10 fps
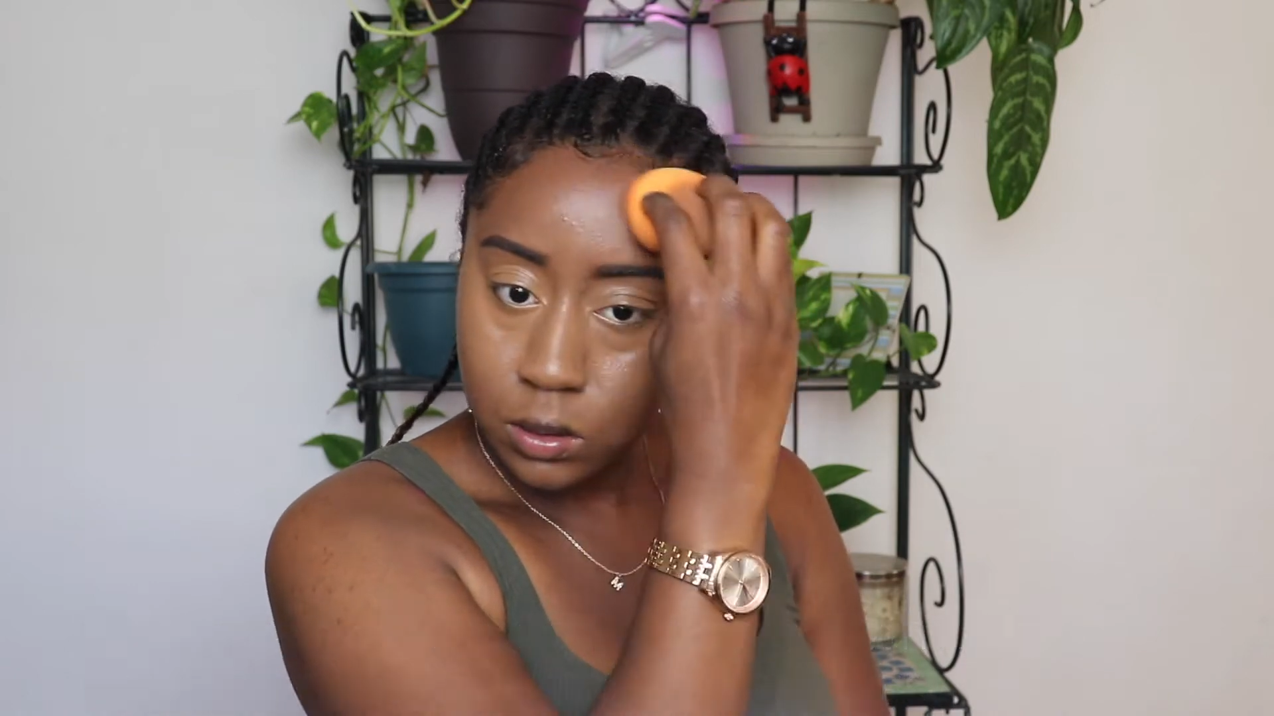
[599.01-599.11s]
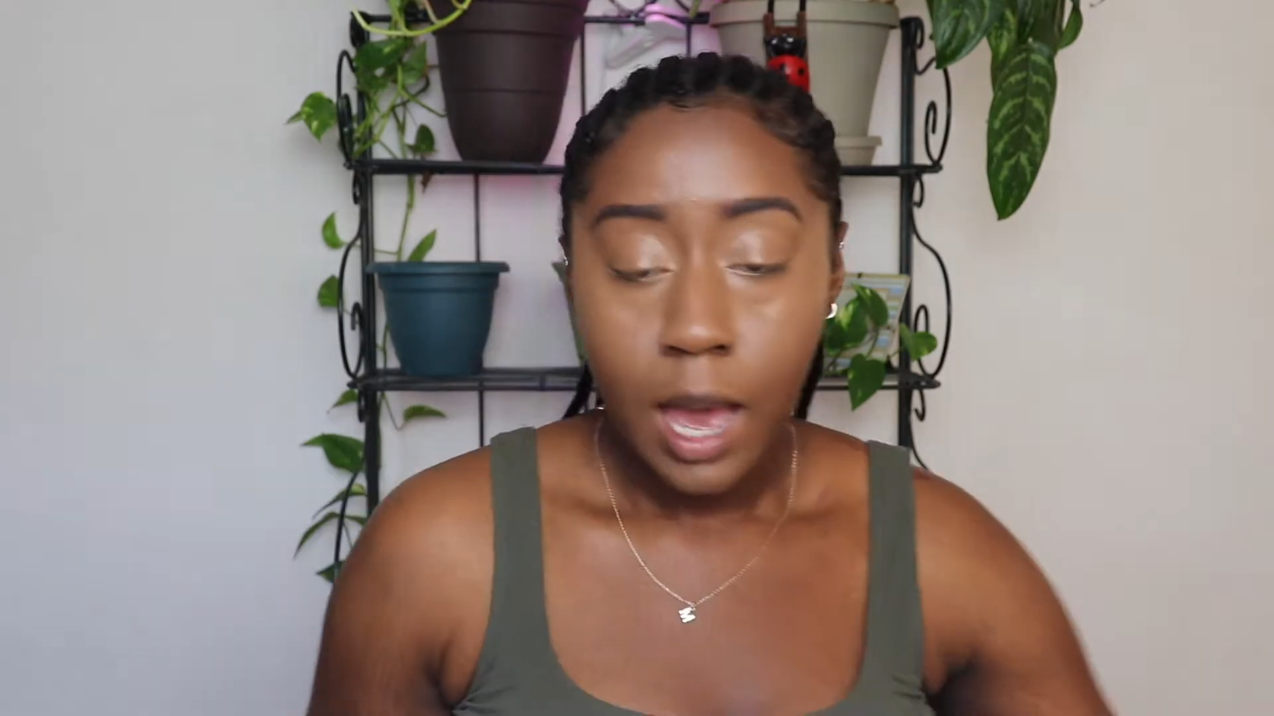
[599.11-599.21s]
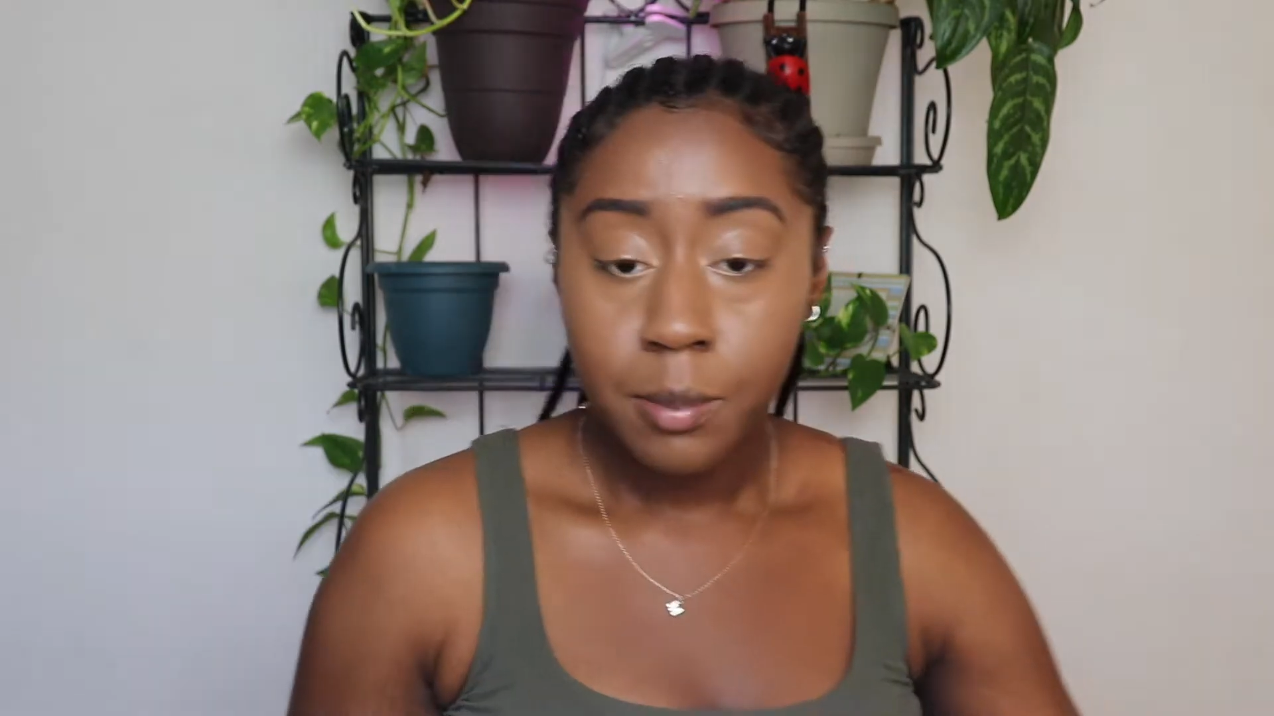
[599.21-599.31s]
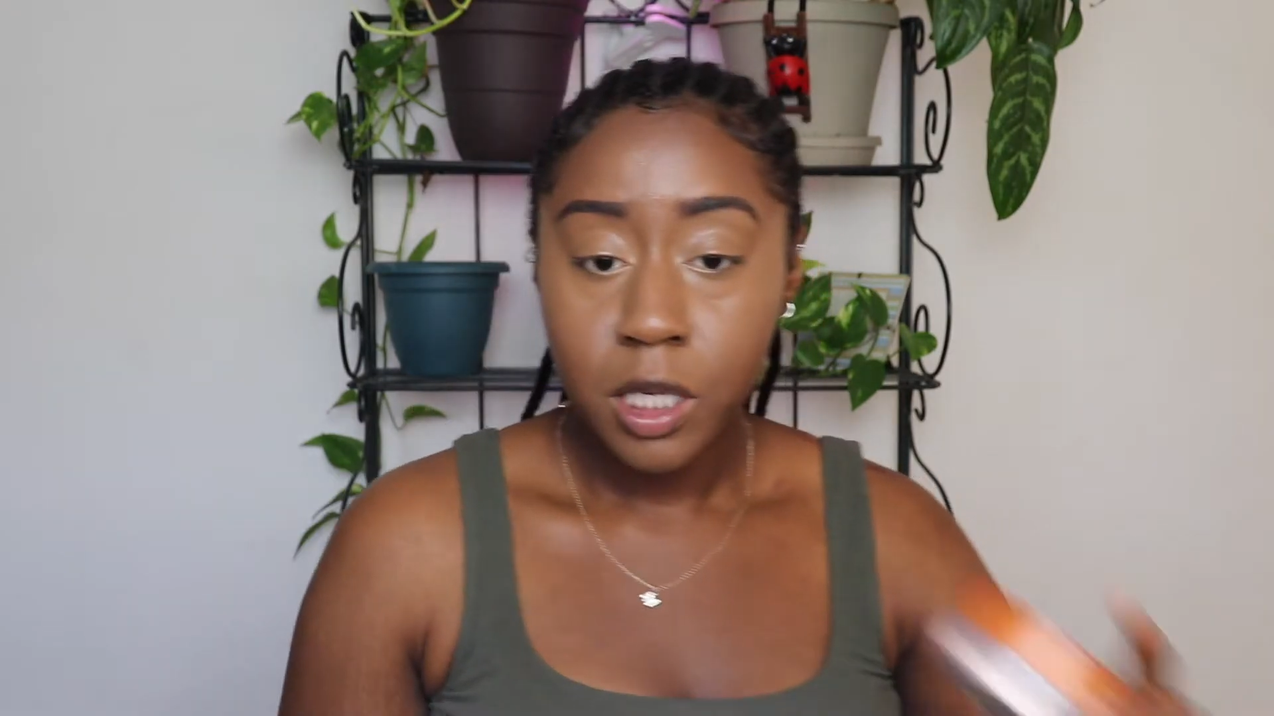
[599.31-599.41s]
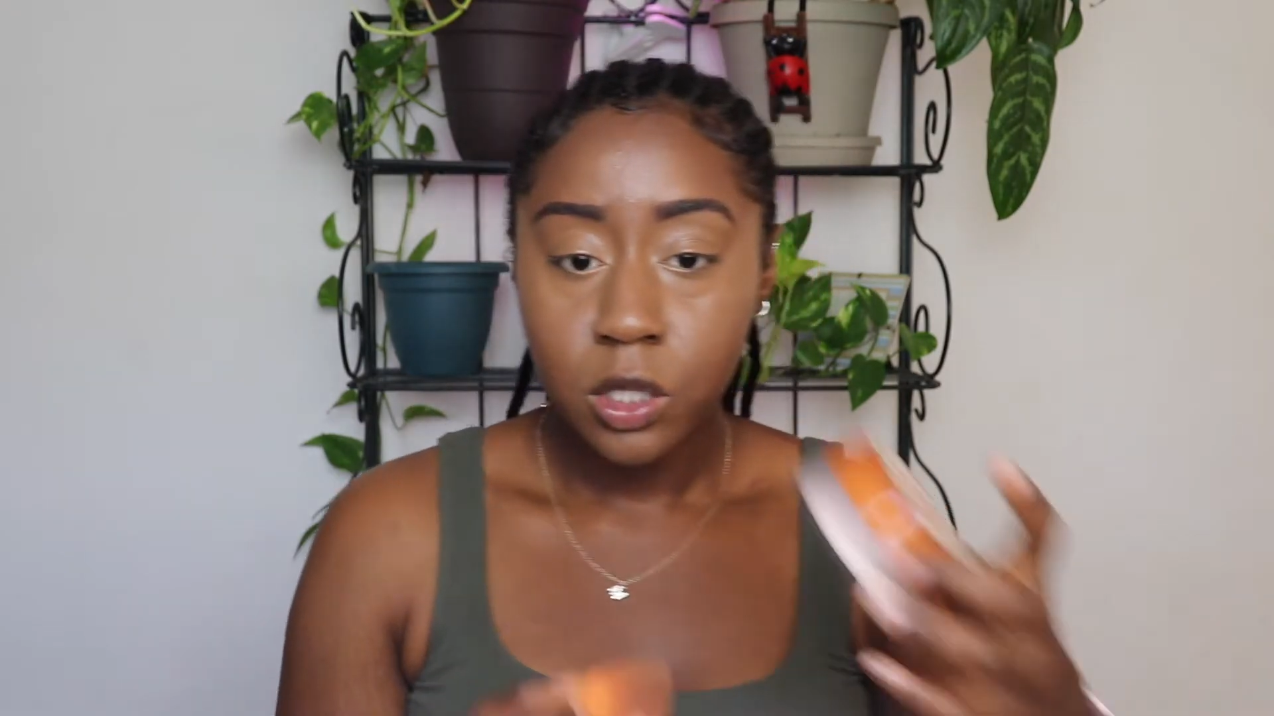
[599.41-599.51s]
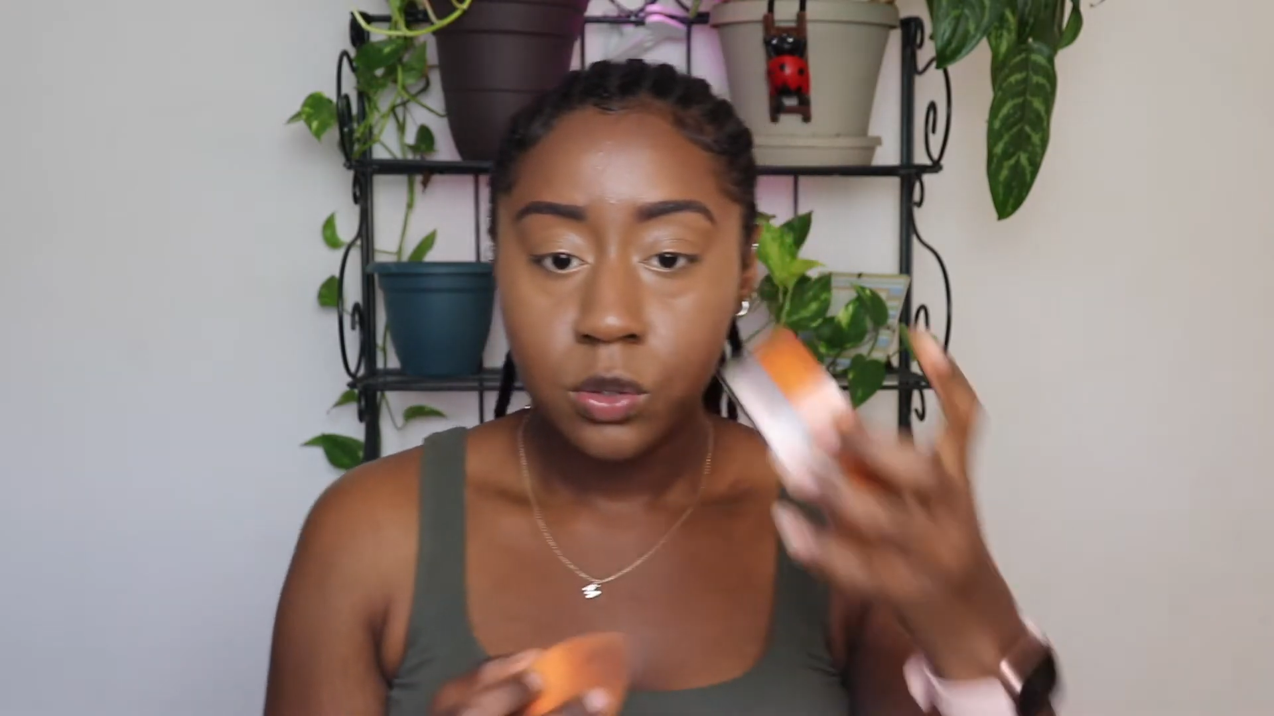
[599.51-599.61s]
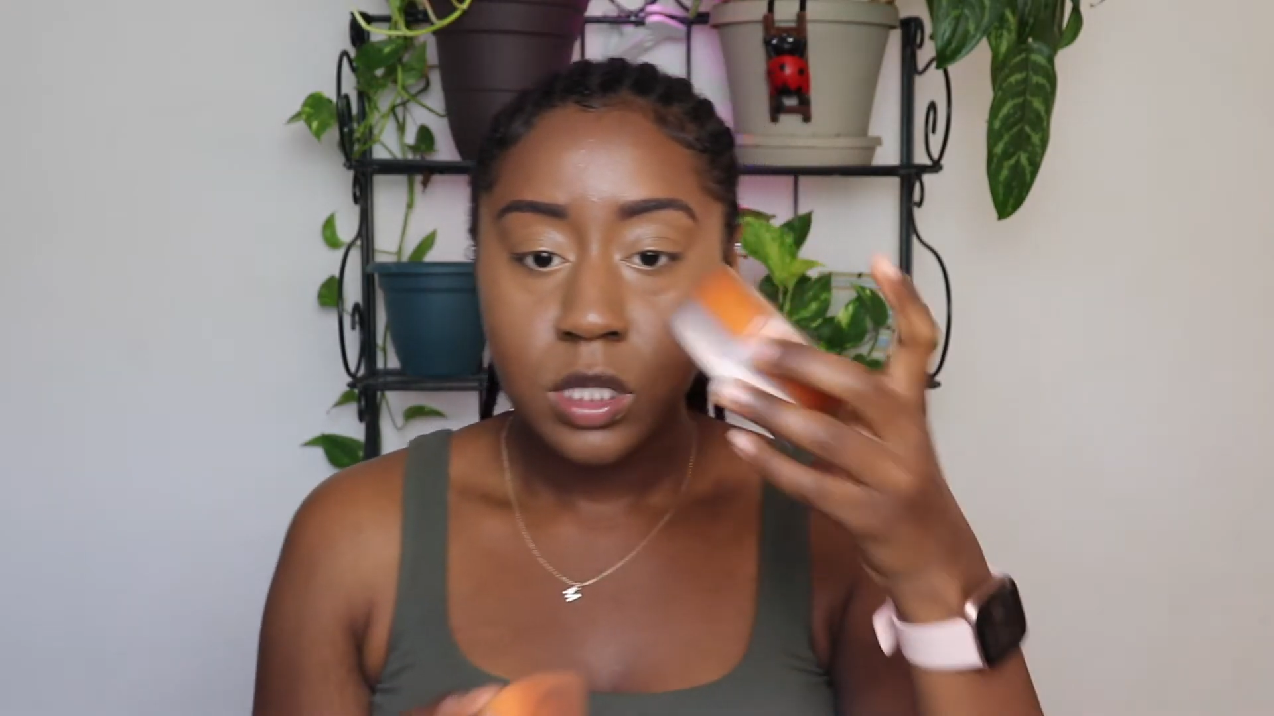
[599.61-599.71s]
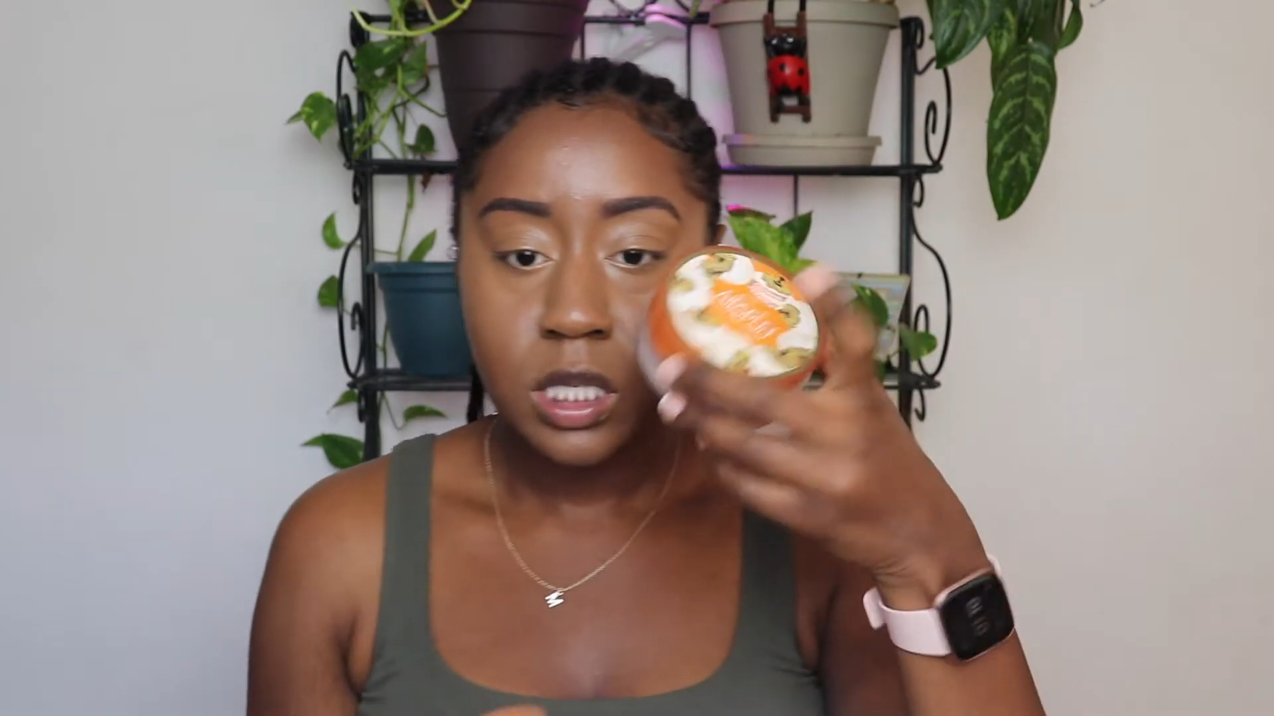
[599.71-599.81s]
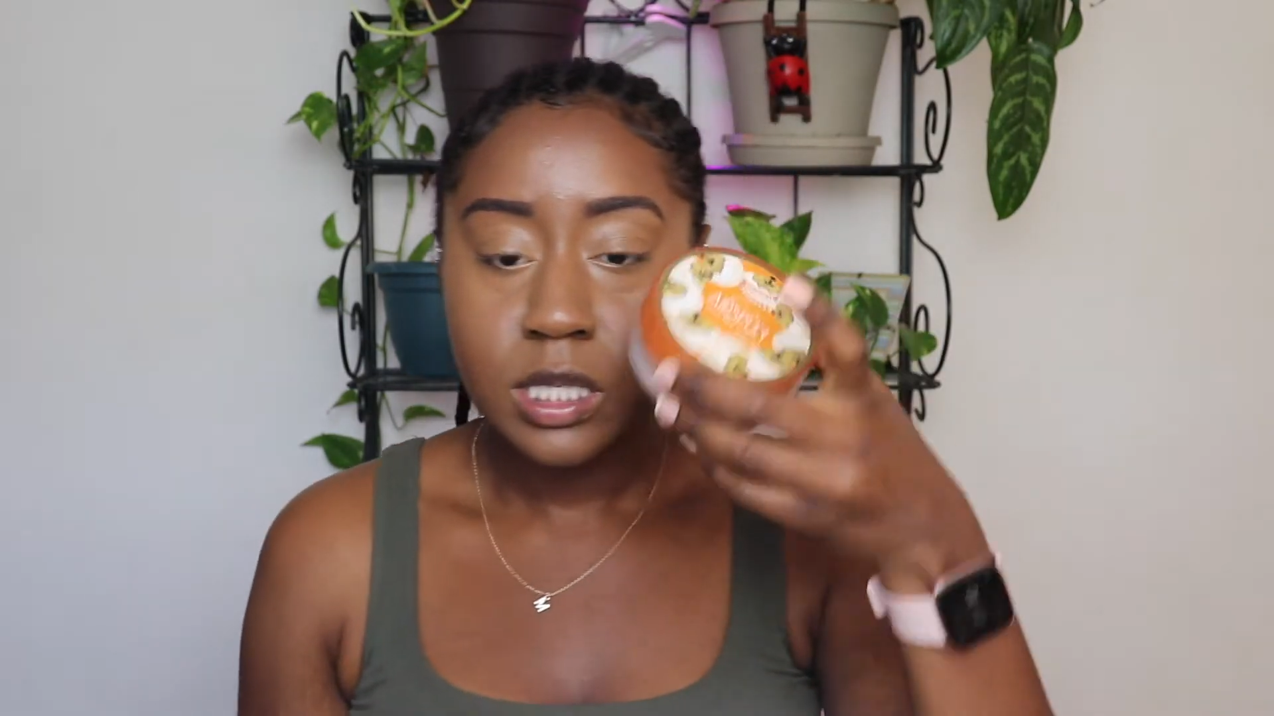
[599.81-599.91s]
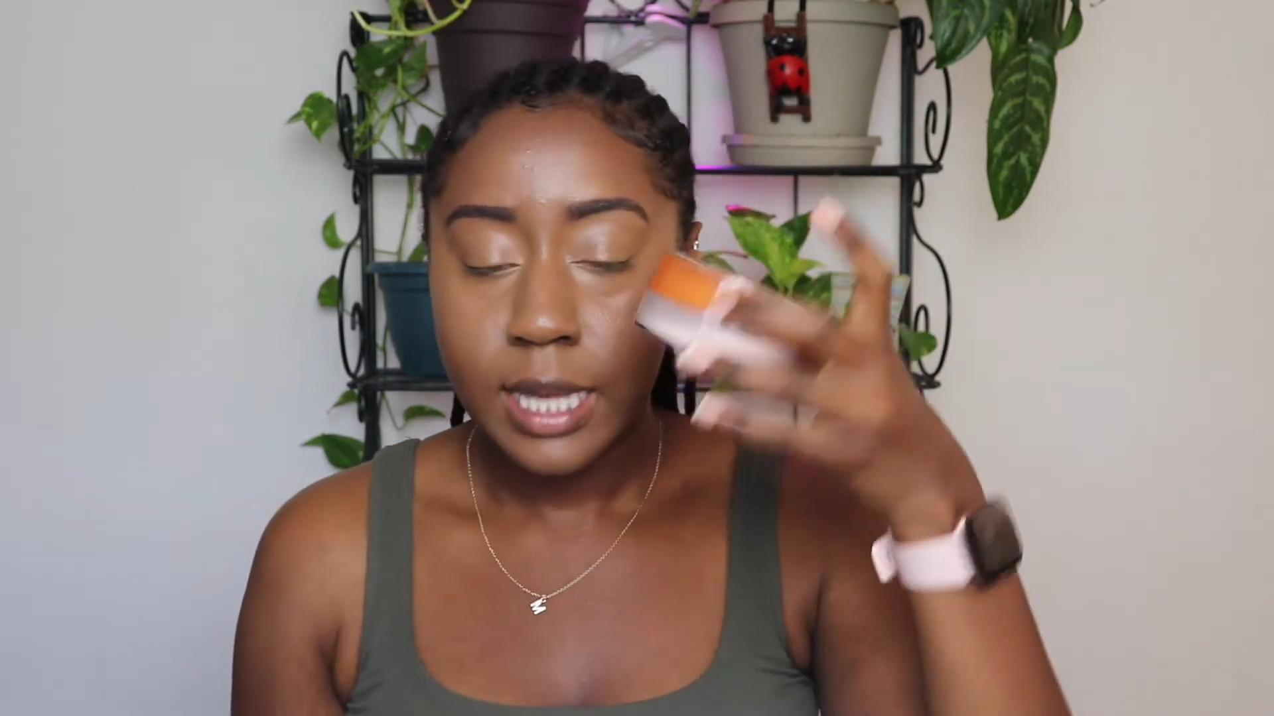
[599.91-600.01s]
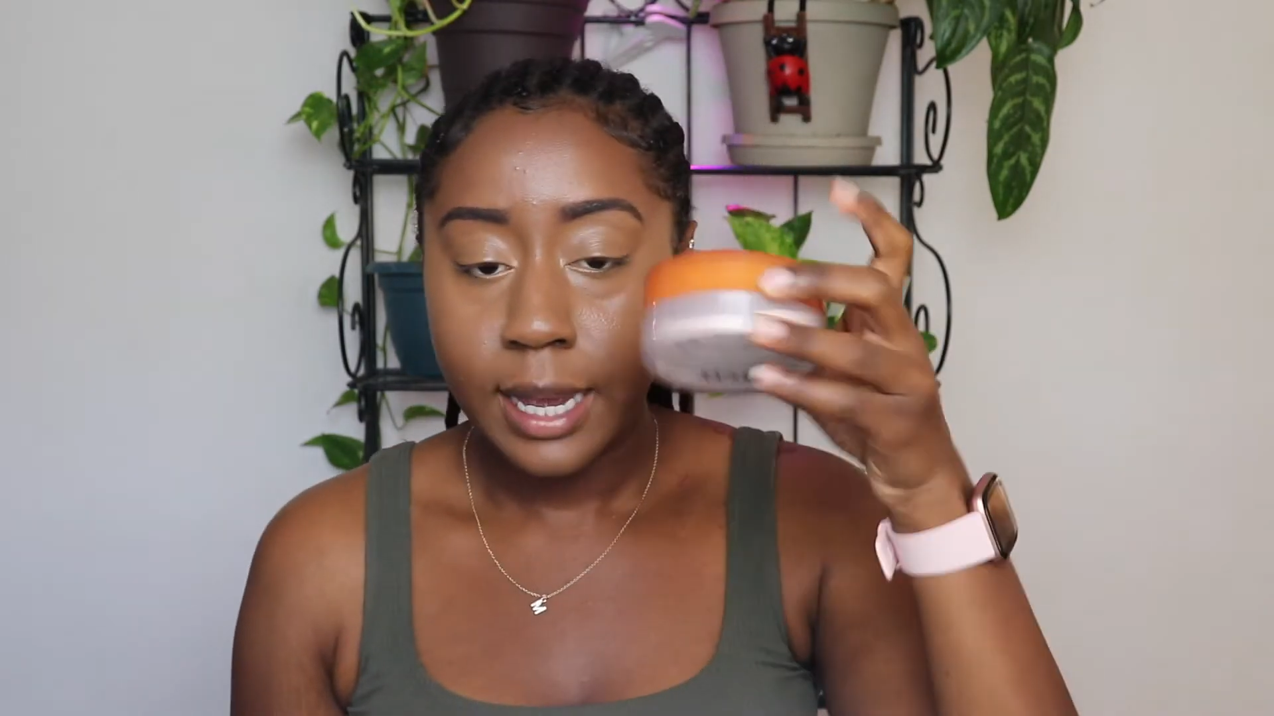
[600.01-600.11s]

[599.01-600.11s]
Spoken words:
I'm I'm going to use this